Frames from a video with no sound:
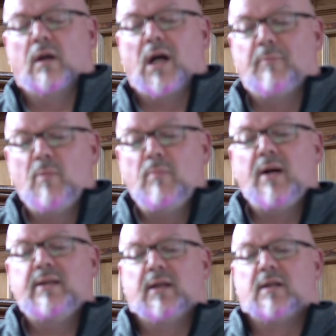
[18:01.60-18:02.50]
I'm
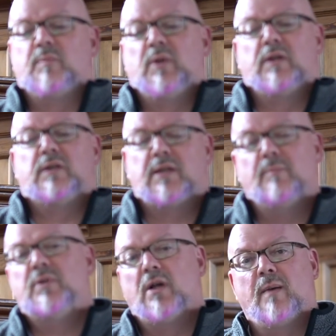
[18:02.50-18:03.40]
reminding us because
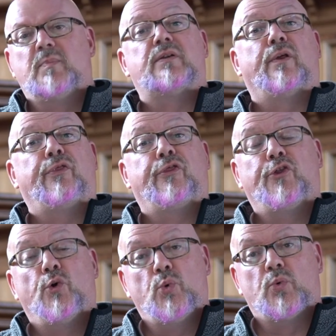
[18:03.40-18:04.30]
sometimes the
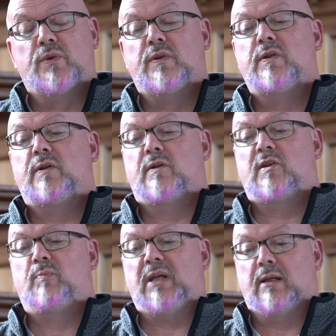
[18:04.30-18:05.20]
thorns
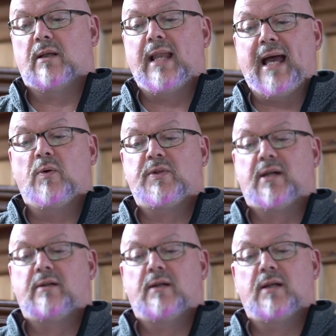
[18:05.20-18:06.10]
speak
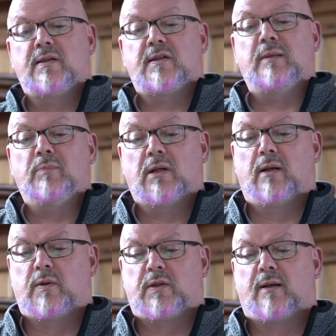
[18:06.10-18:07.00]
louder and seem
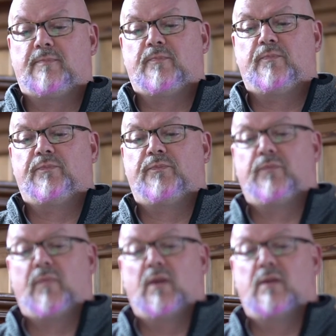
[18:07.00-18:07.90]
closer.
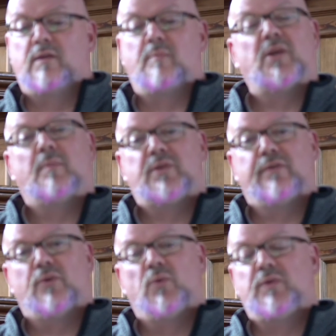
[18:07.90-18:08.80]
Sometimes the
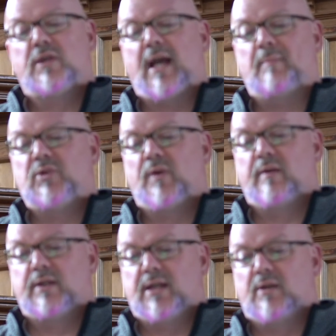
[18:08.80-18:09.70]
thorns capture
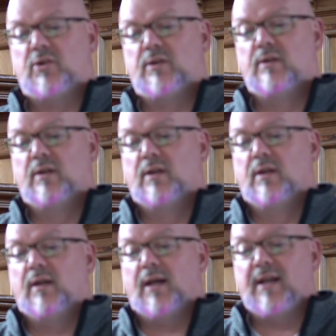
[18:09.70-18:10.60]
our attention
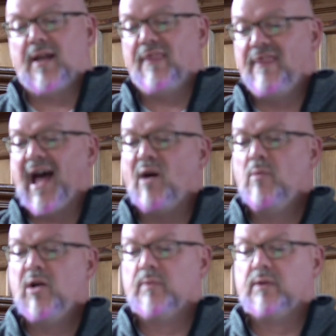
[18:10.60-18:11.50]
and at that
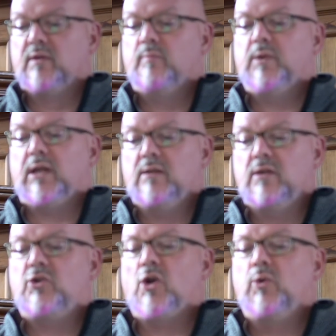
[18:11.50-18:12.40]
moment begin
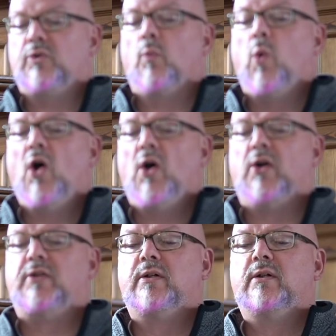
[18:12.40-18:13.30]
to choke the
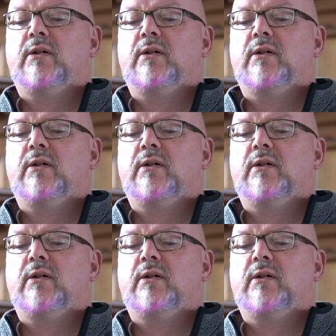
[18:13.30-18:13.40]
word